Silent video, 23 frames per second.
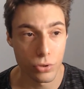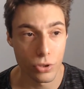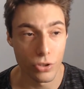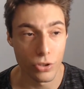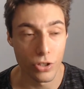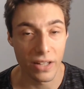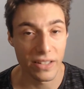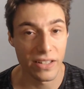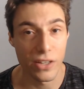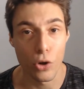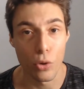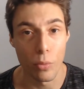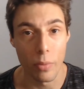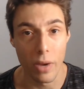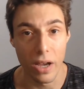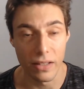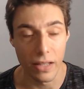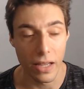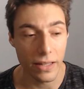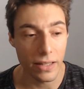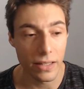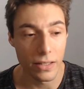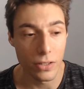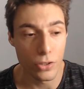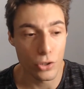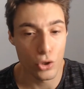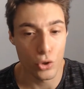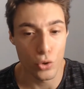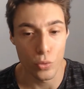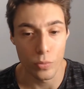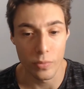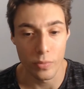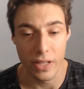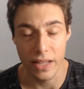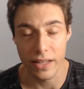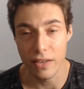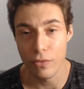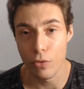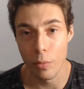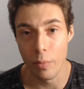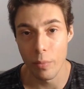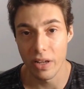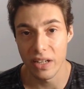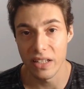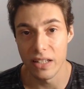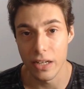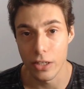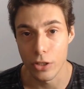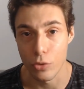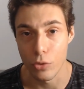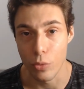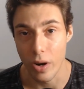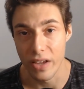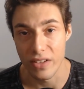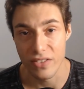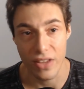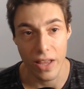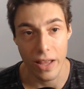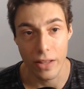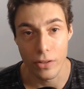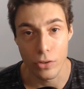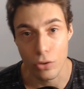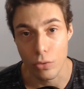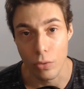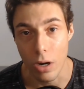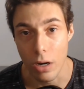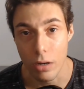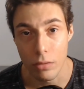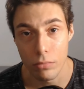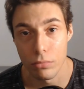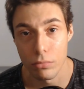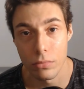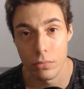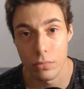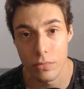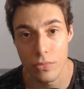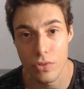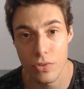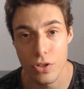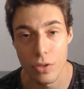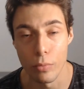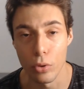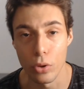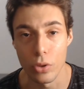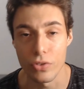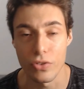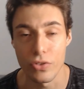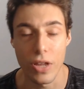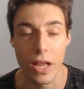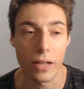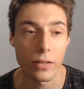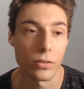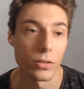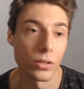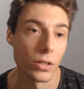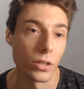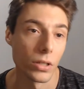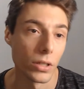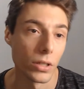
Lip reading: not care about that and assume that everybody that cries had to cry. Simple as that.